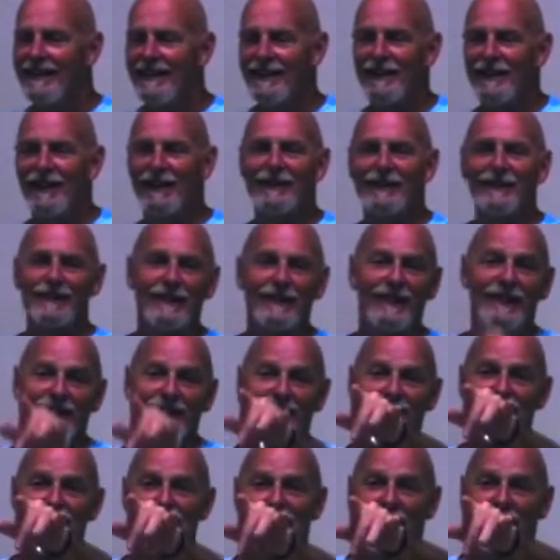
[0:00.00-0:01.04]
you know,
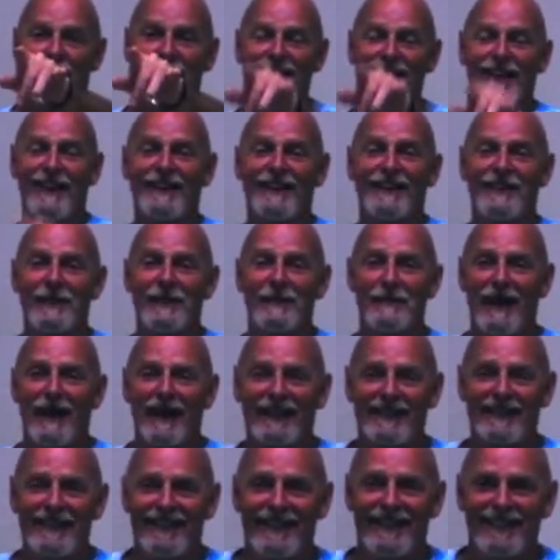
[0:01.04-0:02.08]
style like you
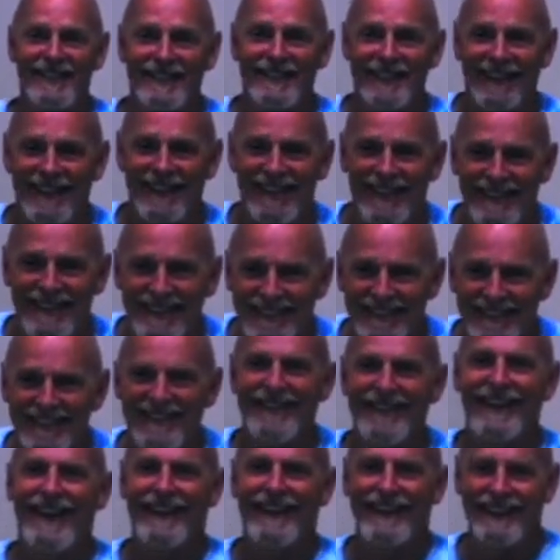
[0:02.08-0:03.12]
back there, yeah,
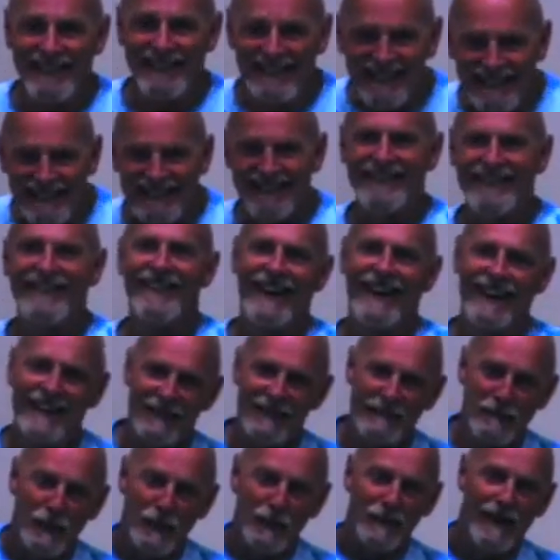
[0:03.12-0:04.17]
you got it, we got
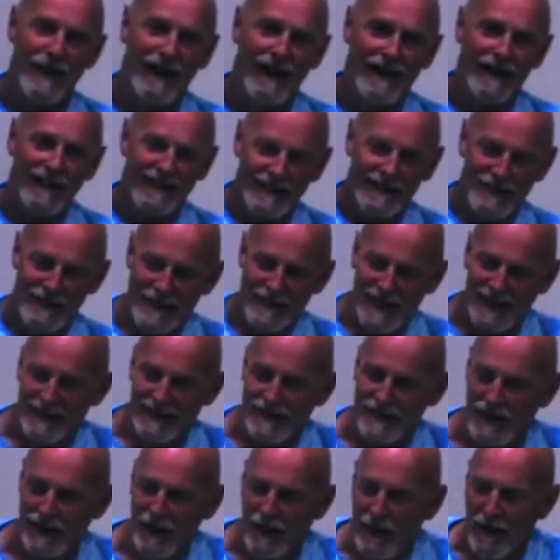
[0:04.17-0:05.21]
it, you got it.
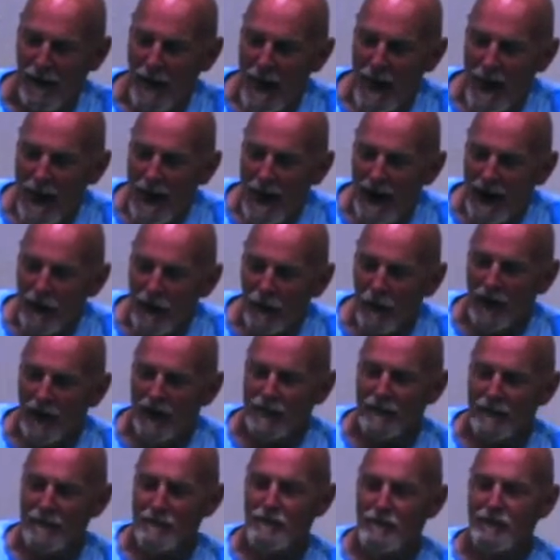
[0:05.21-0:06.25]
And so
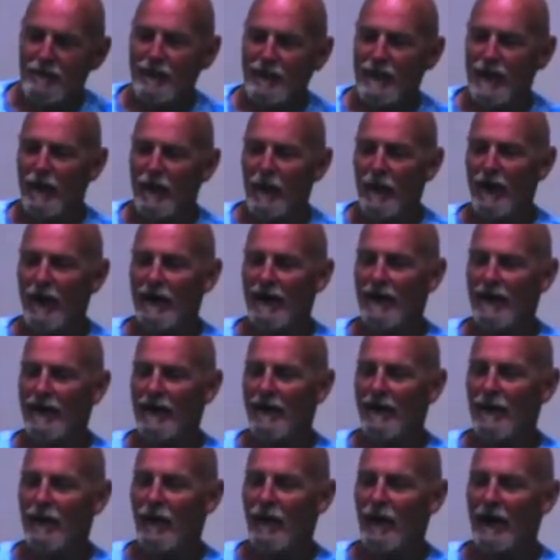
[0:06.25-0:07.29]

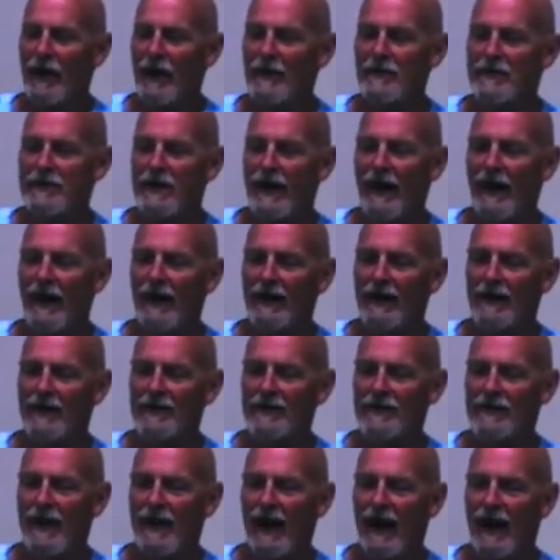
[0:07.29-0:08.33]
what I'm saying
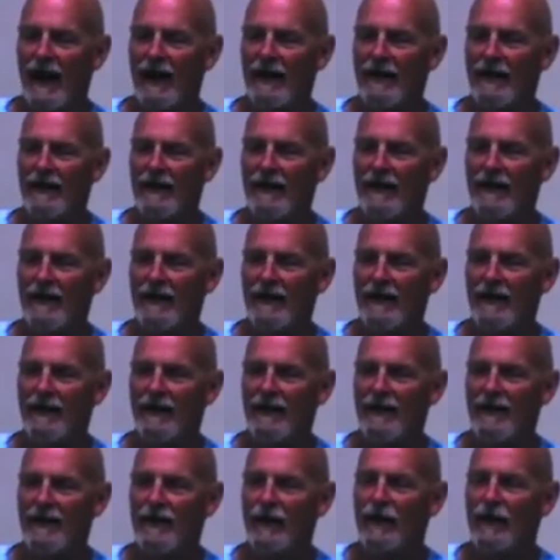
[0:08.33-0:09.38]
is that
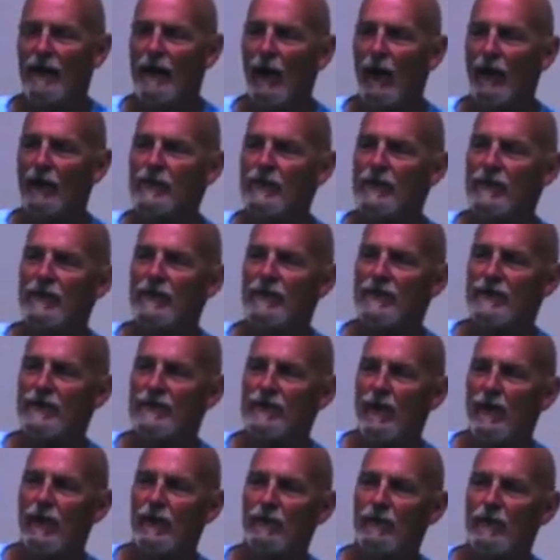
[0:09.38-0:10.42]
the culture is
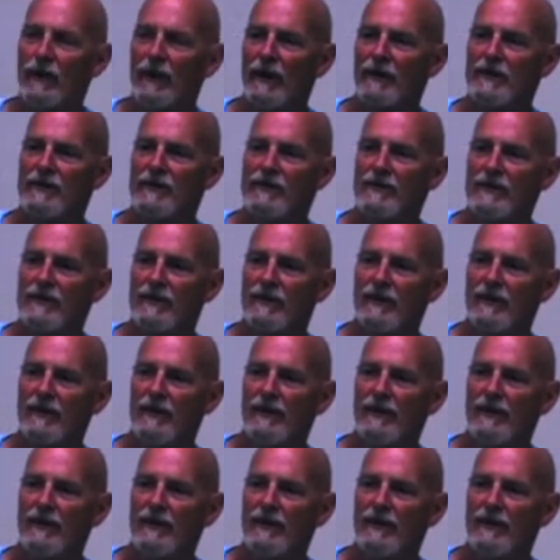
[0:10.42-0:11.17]
so rich.